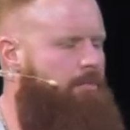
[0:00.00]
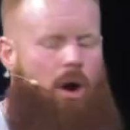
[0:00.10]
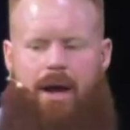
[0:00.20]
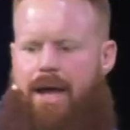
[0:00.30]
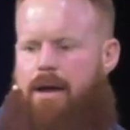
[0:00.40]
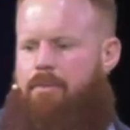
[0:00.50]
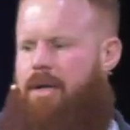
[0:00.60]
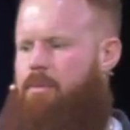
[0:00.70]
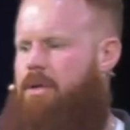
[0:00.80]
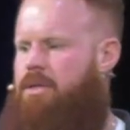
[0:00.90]

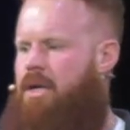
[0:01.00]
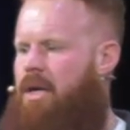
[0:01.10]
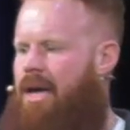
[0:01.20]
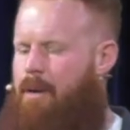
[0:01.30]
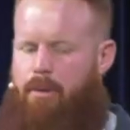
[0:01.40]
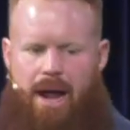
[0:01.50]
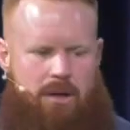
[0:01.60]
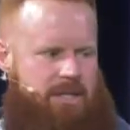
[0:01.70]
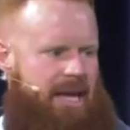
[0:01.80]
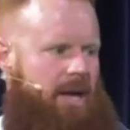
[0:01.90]
Hamlin was kind of
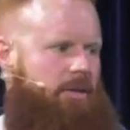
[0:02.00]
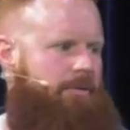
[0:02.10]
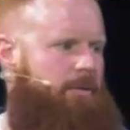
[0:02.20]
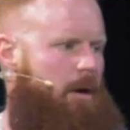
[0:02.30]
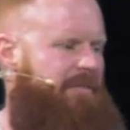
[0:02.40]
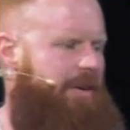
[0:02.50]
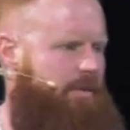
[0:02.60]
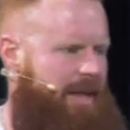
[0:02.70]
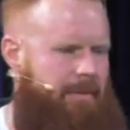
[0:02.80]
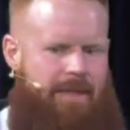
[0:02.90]
pronounced dead on the football field,
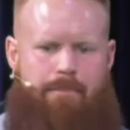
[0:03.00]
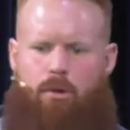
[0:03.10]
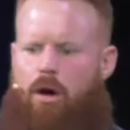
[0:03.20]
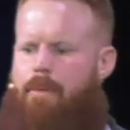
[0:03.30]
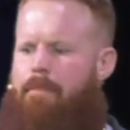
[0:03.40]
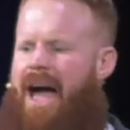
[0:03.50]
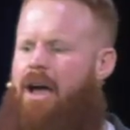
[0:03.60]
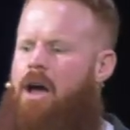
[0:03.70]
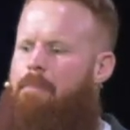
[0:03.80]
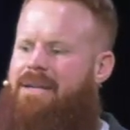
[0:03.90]
and they, they brought him back.
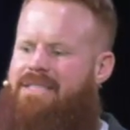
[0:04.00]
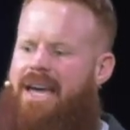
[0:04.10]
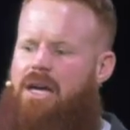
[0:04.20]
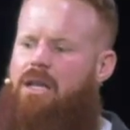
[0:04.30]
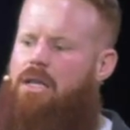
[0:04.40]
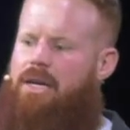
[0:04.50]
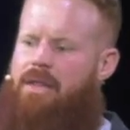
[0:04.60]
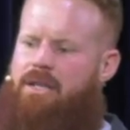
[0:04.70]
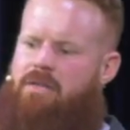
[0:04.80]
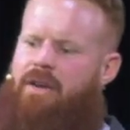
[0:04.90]
But take a look at
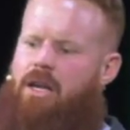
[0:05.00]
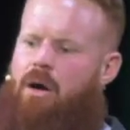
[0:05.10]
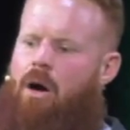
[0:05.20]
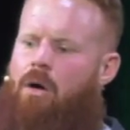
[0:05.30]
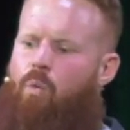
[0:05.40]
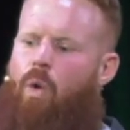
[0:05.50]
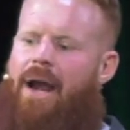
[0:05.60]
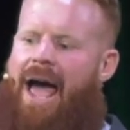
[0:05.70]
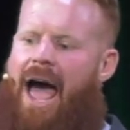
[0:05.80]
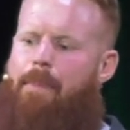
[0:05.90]
this video on what
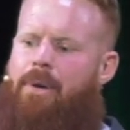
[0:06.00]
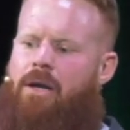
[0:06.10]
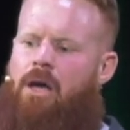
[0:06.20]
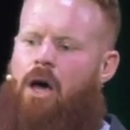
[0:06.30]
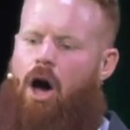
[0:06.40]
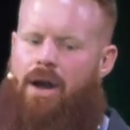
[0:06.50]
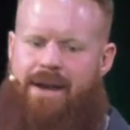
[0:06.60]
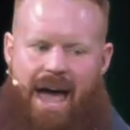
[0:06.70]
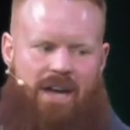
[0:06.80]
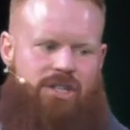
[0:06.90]
happened on
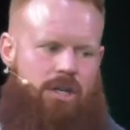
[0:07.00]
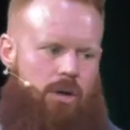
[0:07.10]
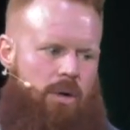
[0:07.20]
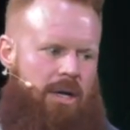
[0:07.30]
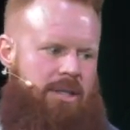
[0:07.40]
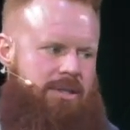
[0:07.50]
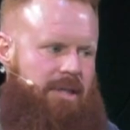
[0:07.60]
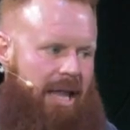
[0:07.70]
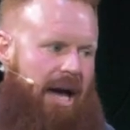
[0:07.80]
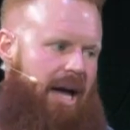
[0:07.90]
national
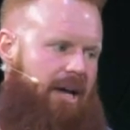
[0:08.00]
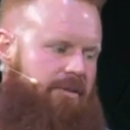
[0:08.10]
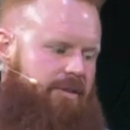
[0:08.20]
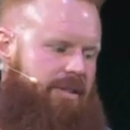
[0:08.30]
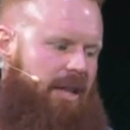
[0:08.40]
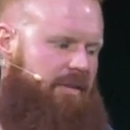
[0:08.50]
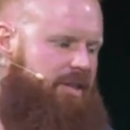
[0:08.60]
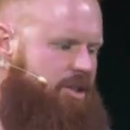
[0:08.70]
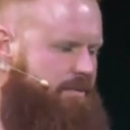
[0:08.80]
live television.